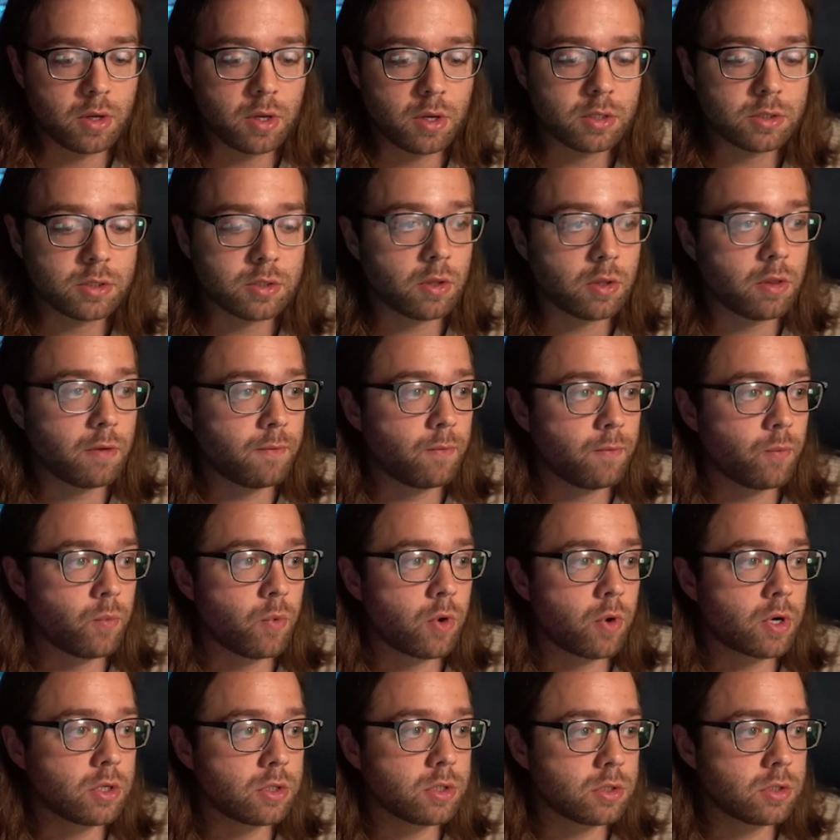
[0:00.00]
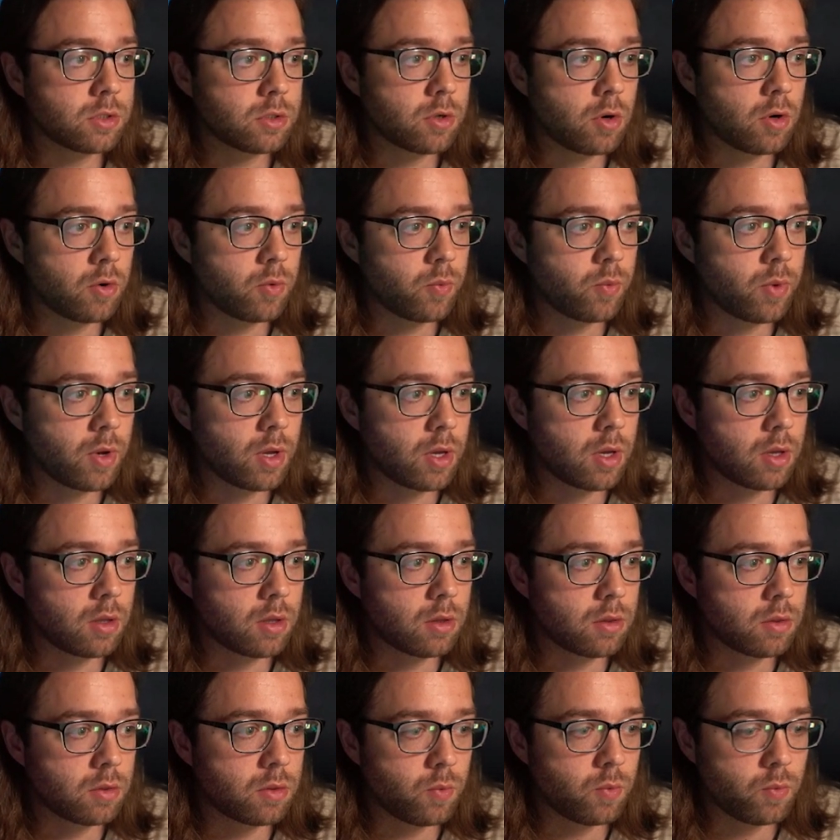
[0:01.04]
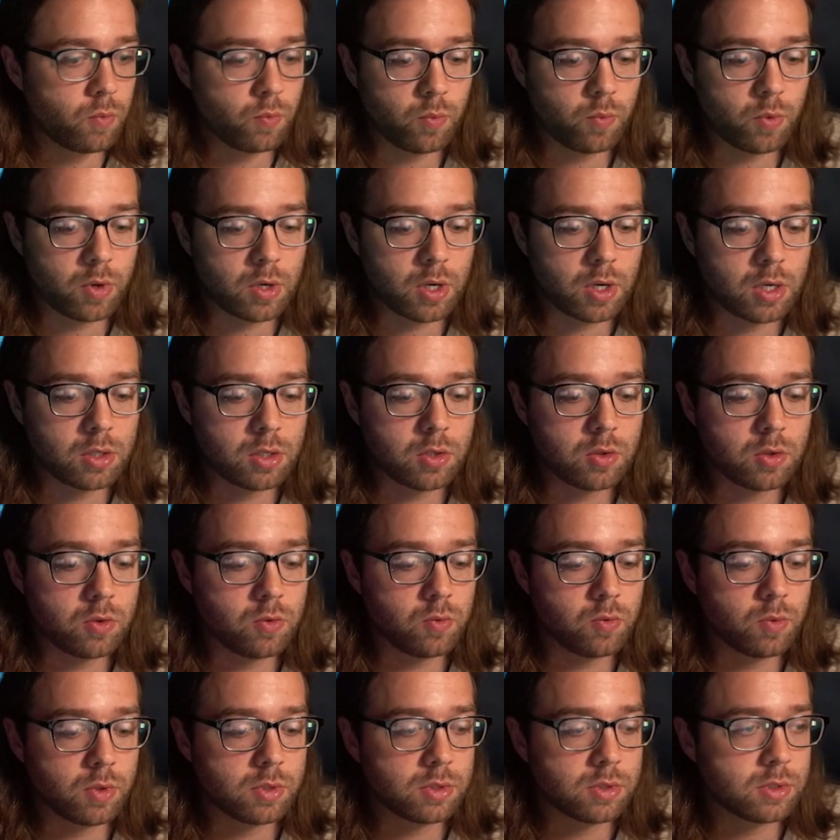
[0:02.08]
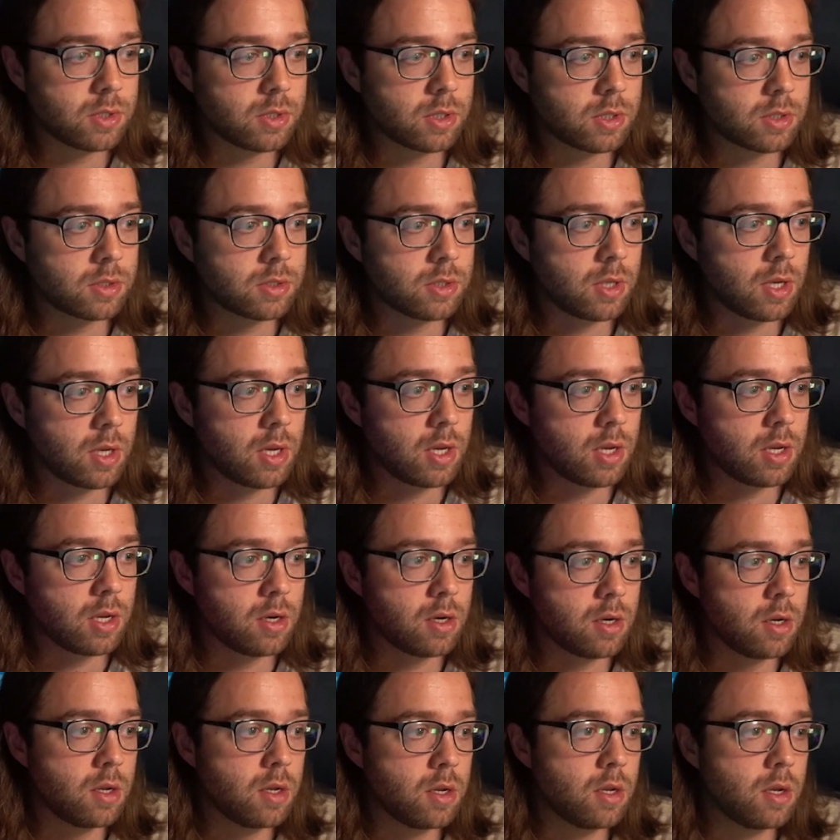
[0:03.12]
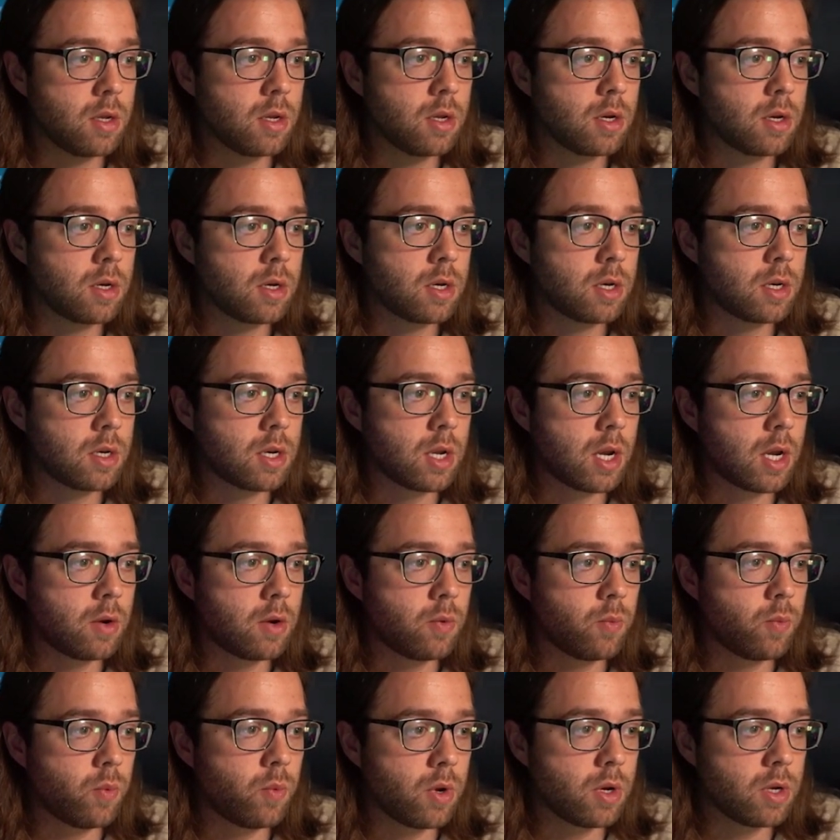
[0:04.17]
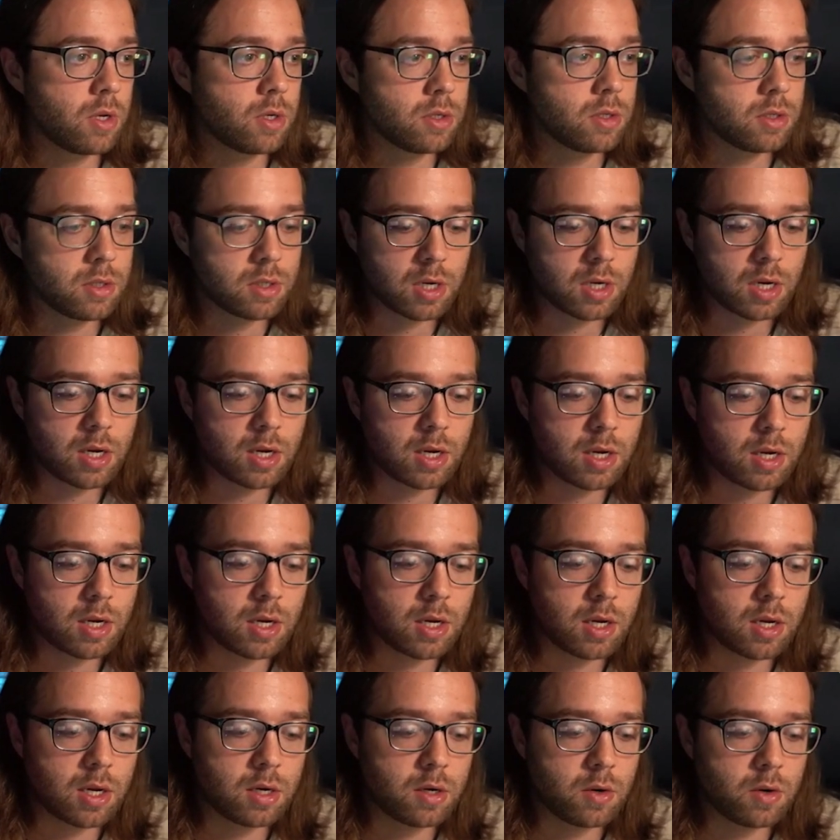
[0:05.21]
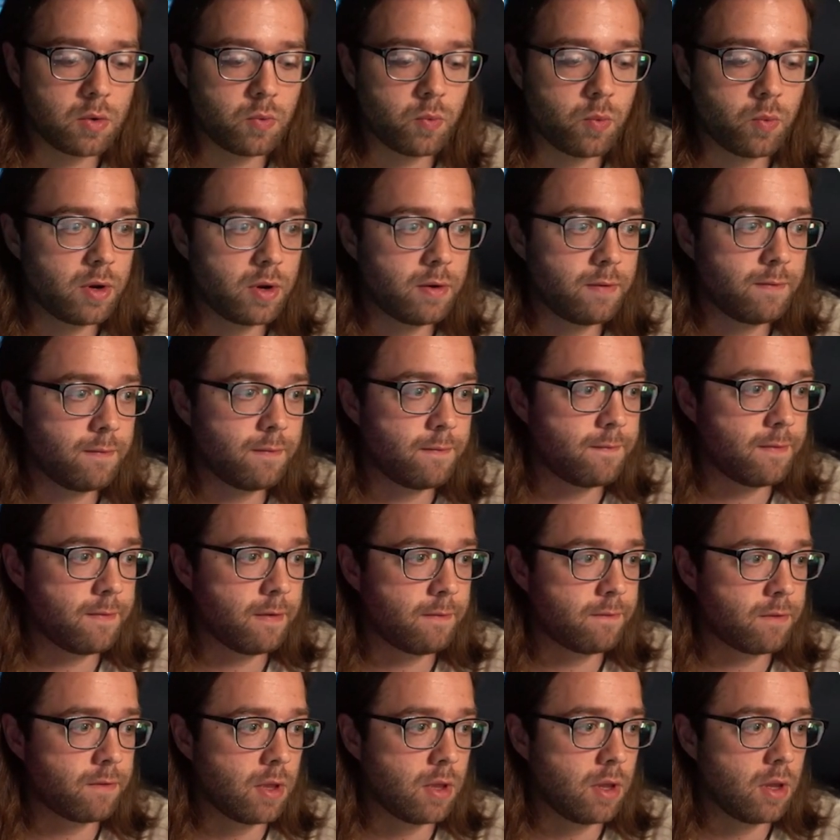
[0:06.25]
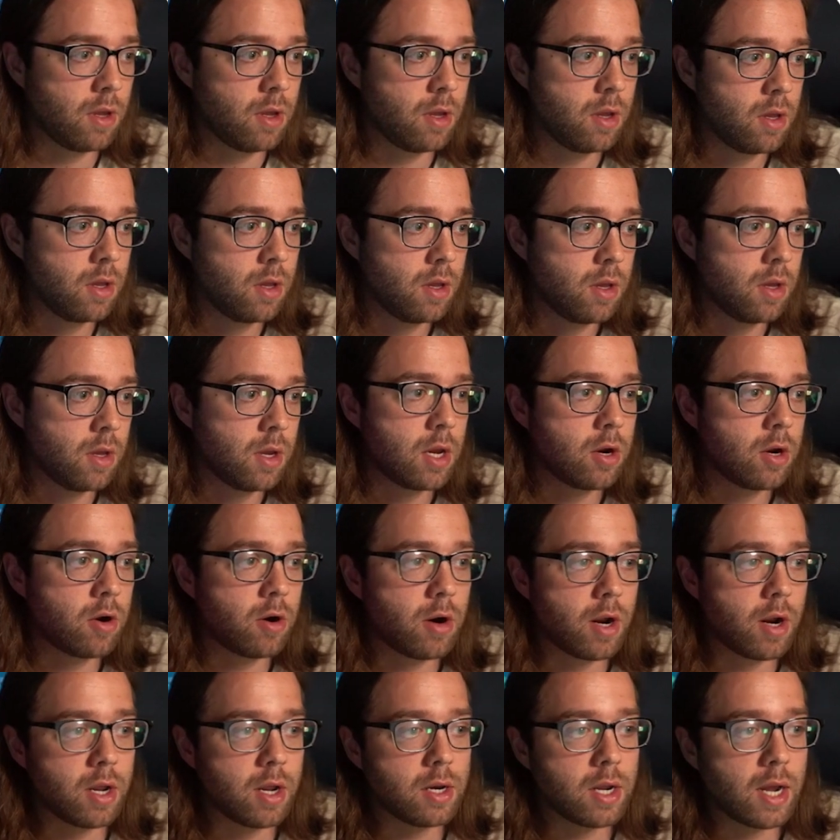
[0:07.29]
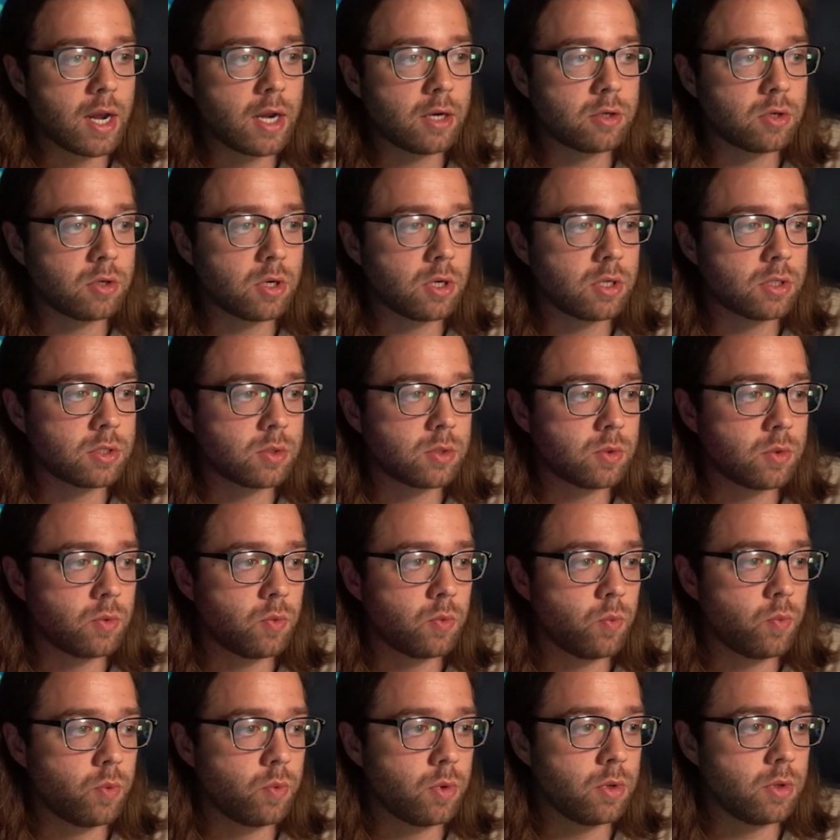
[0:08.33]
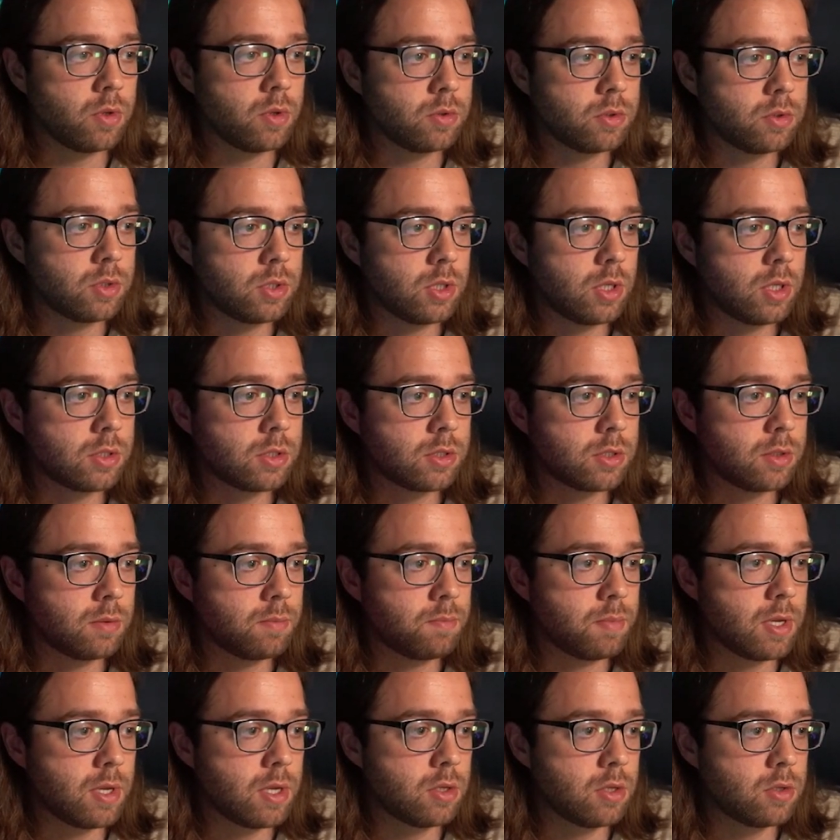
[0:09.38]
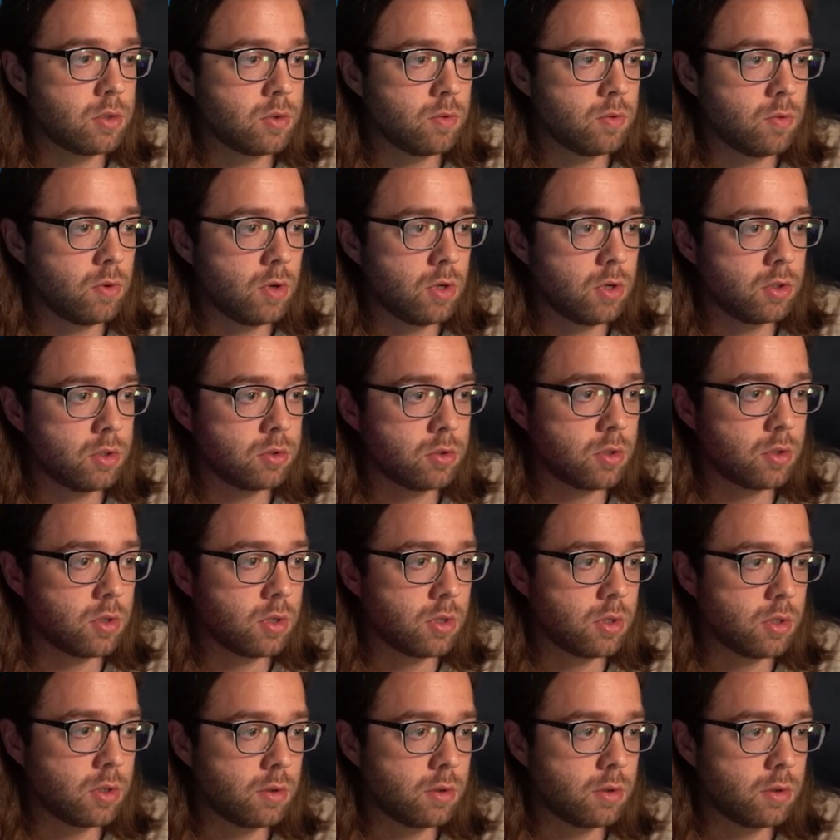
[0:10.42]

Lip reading: So we're going to start with 192.168.1.150, and our end address will just be 200.